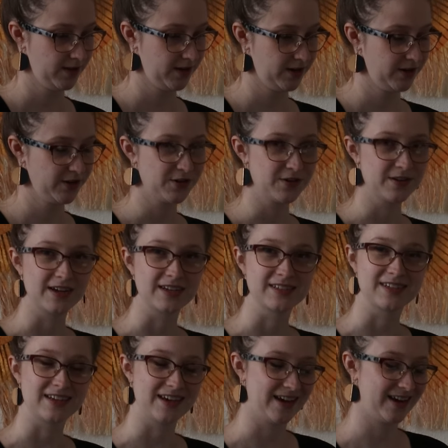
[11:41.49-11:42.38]
And on your
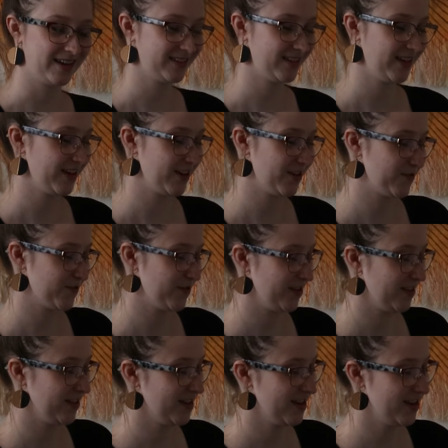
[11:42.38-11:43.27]
next exhale,
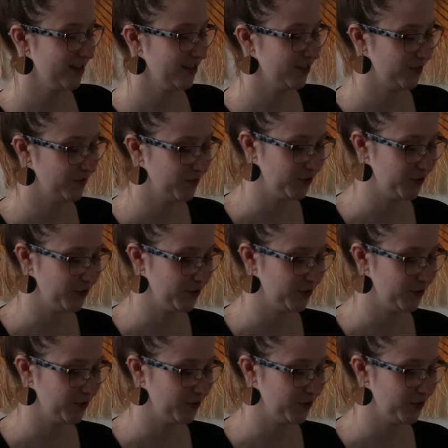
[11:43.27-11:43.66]
release,